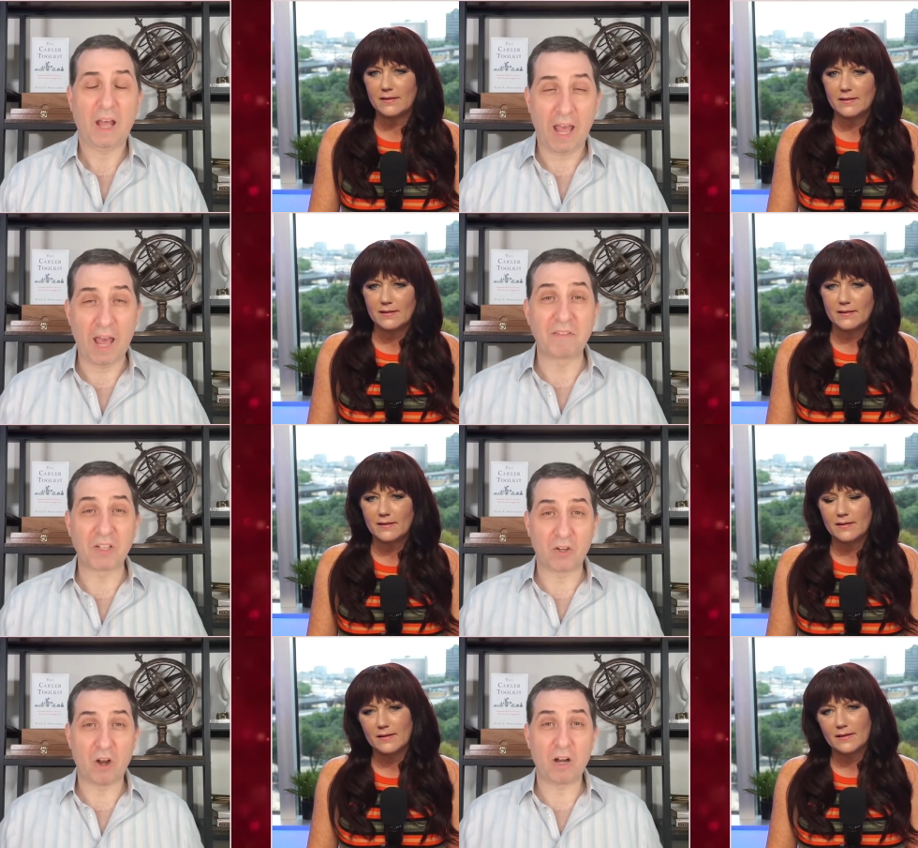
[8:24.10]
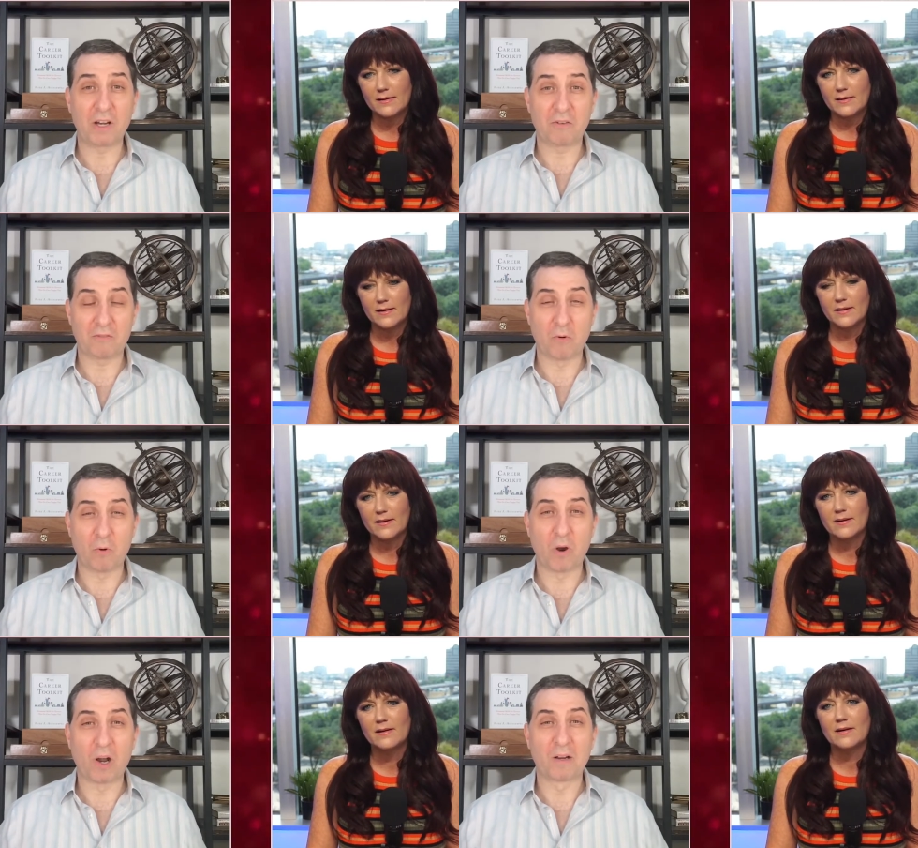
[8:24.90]
Speaker 1: Having taught it
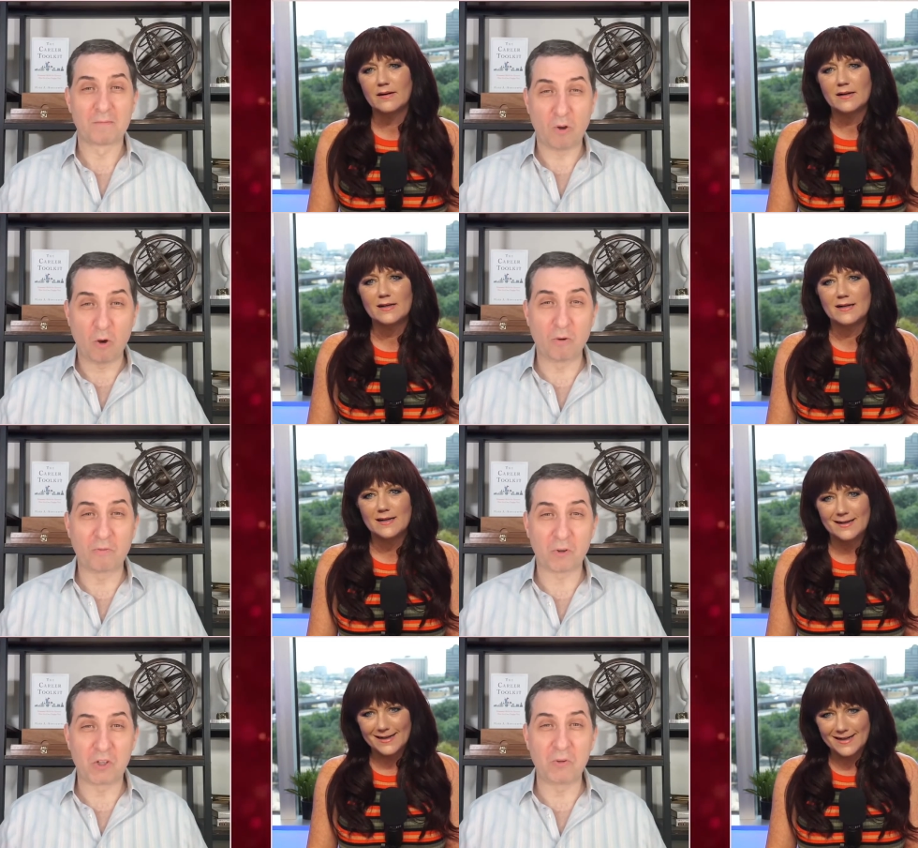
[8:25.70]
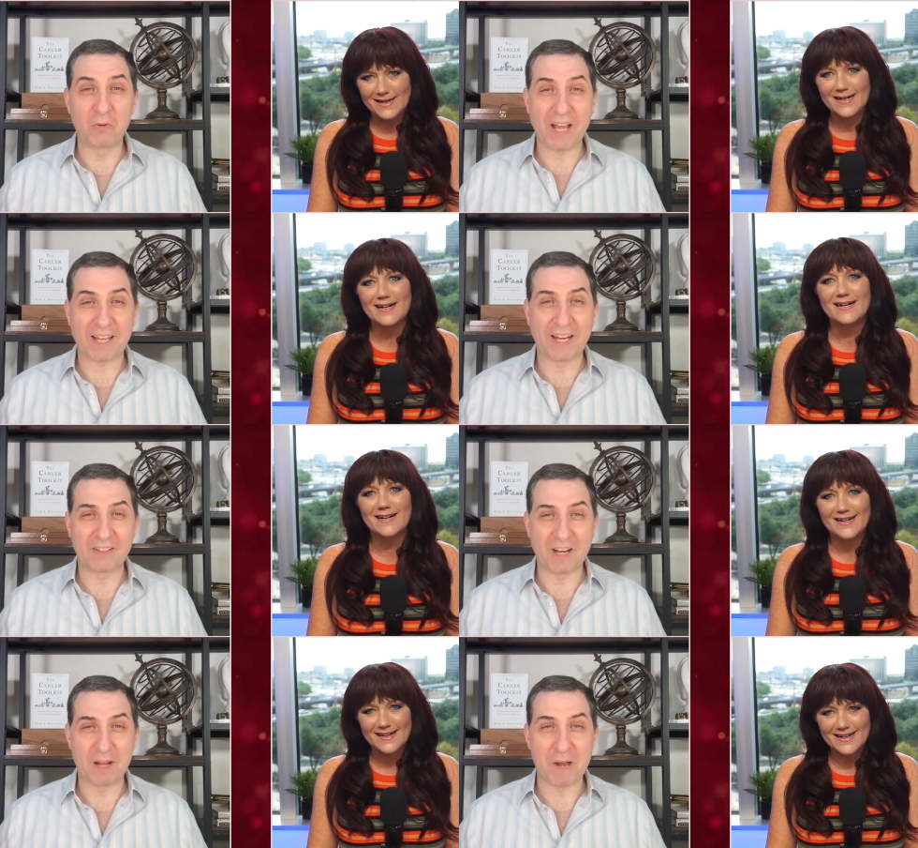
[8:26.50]
for over two decades
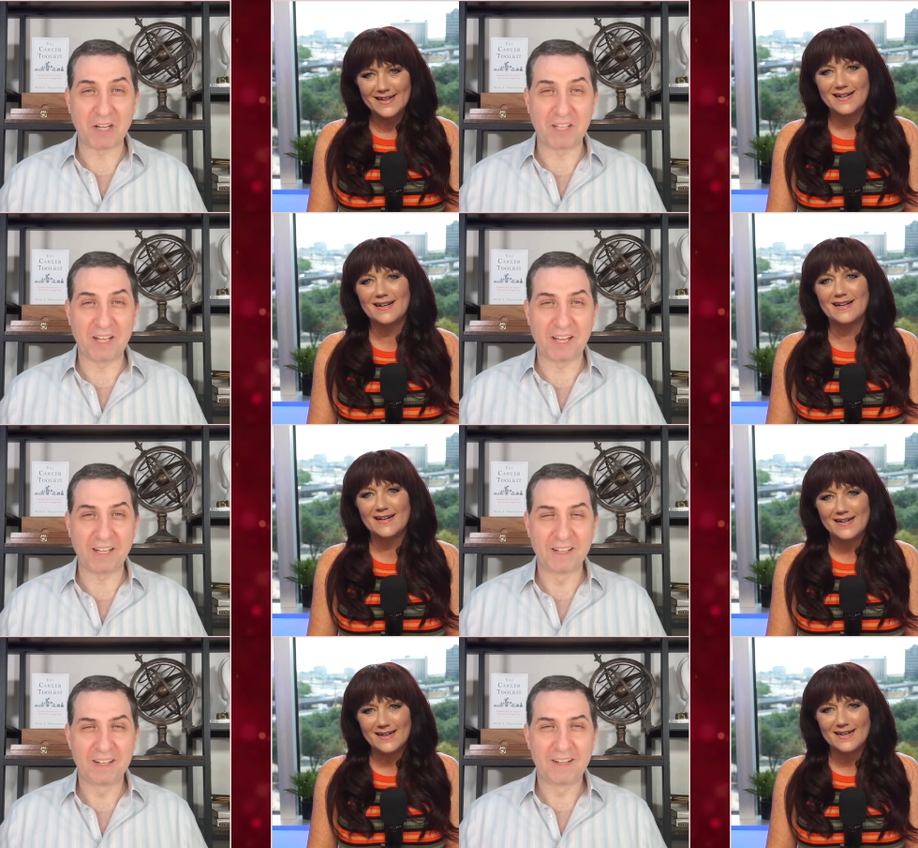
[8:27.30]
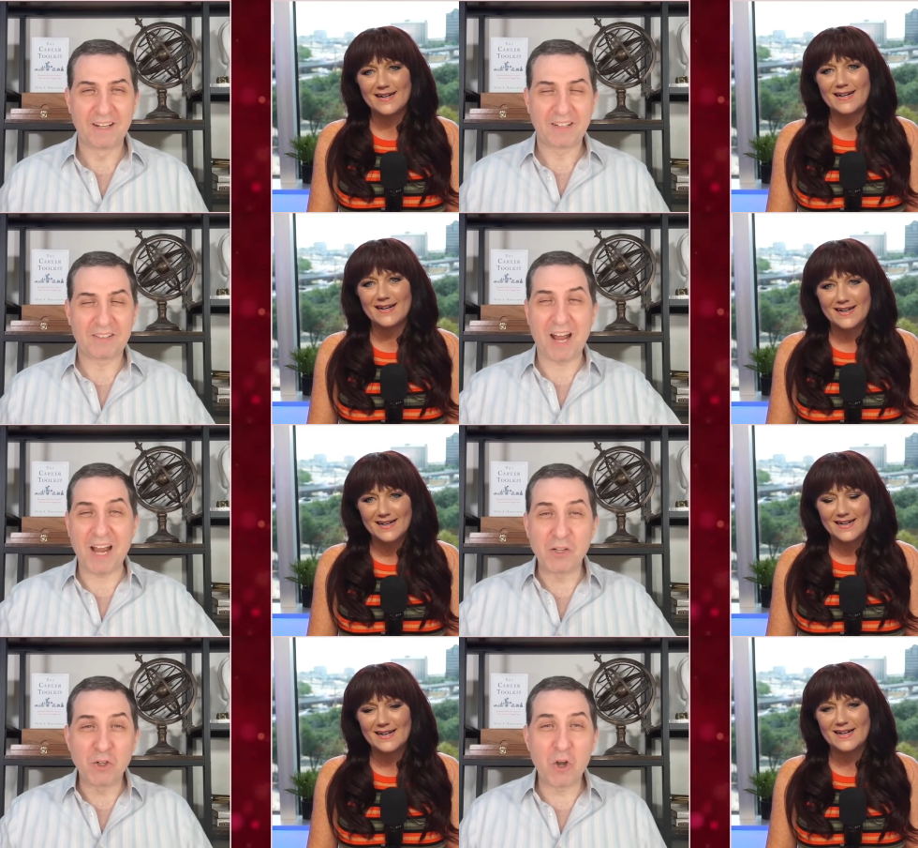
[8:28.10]
at M I T, said,
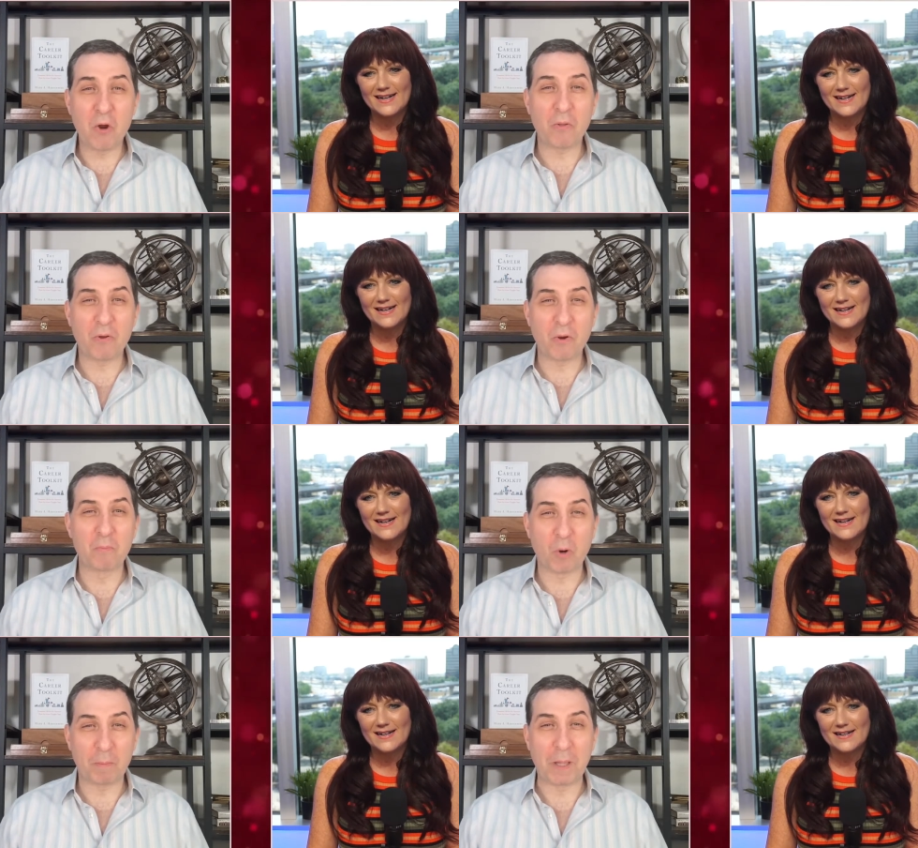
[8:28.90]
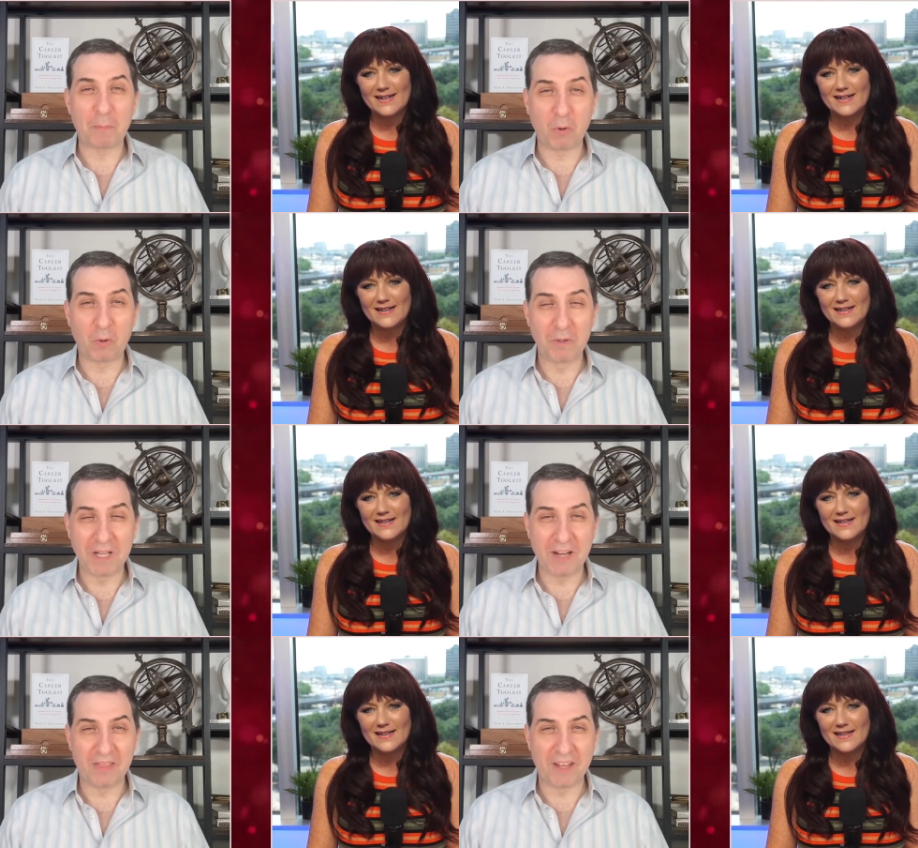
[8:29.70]
I know there are more people who
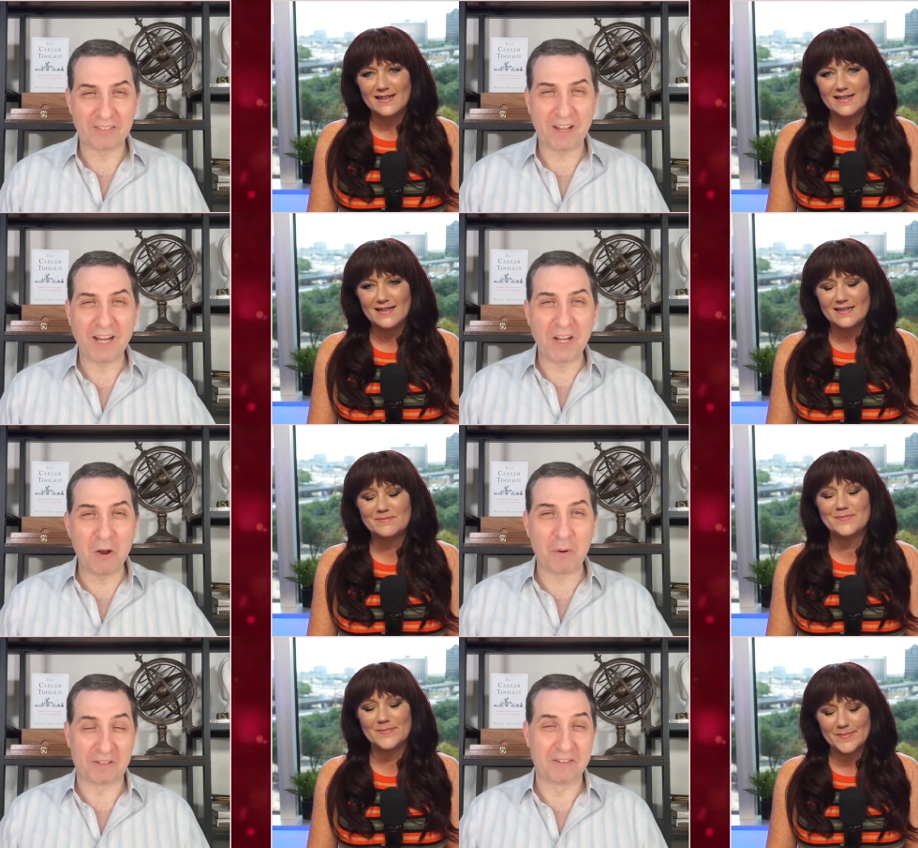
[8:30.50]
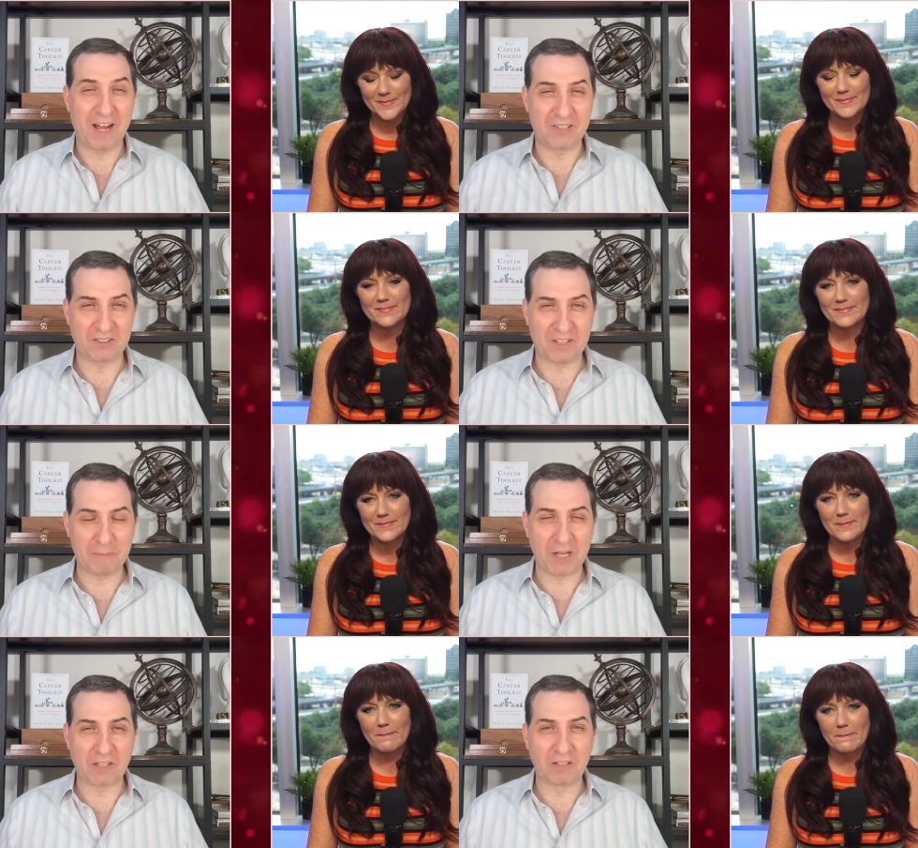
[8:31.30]
need this. I know it's not just
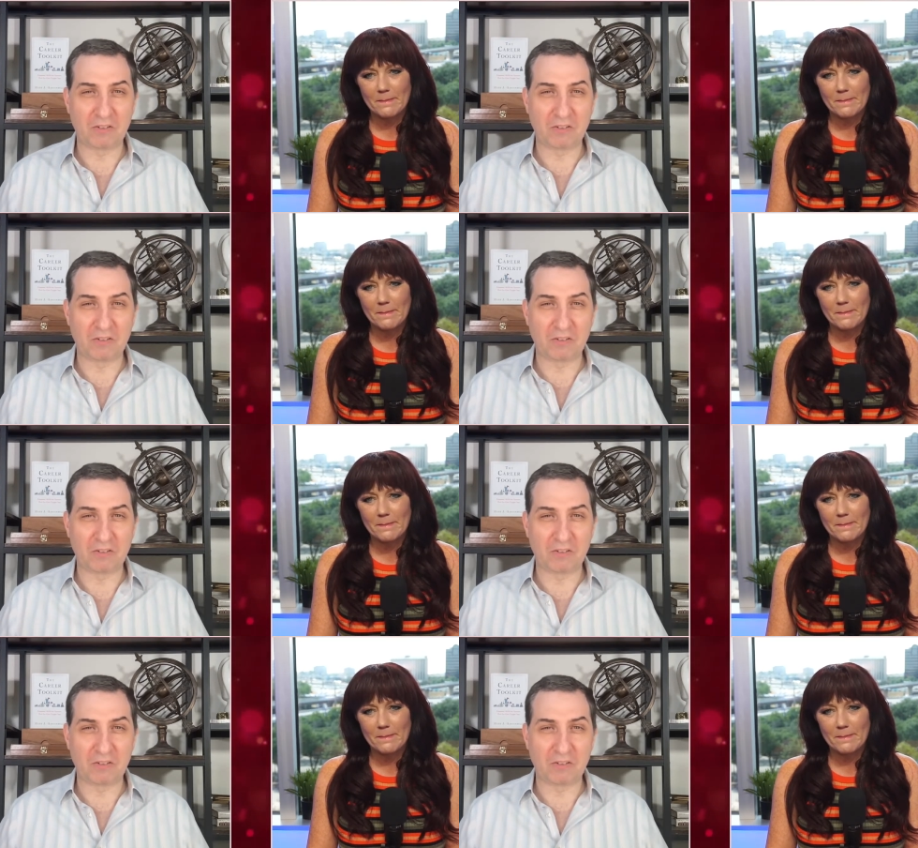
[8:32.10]
M I T